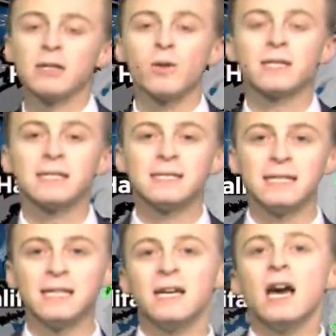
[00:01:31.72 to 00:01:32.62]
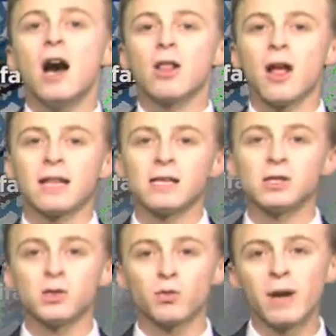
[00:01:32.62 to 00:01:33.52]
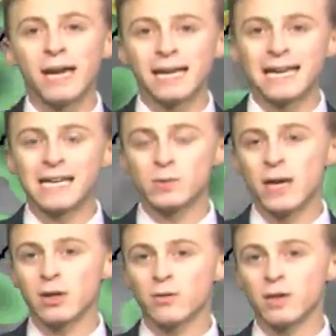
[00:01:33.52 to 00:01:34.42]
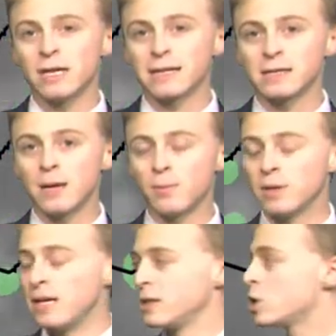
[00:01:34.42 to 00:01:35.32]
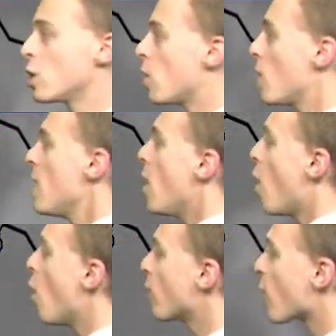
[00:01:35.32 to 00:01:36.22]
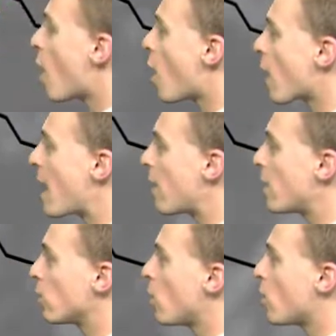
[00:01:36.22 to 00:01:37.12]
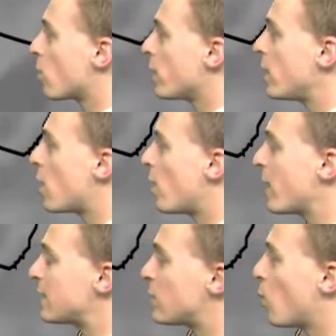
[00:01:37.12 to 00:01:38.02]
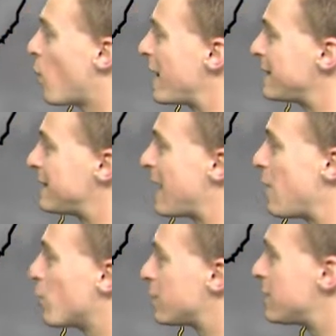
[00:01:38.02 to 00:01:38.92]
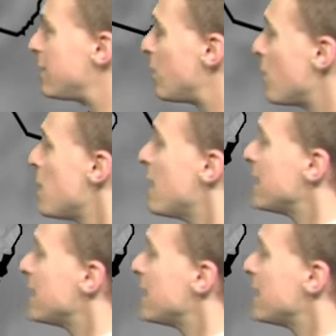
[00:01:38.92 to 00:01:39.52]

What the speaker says: is going to see a lot of this rain as we head over the next couple days. So over our area locally, going into Wednesday, we're still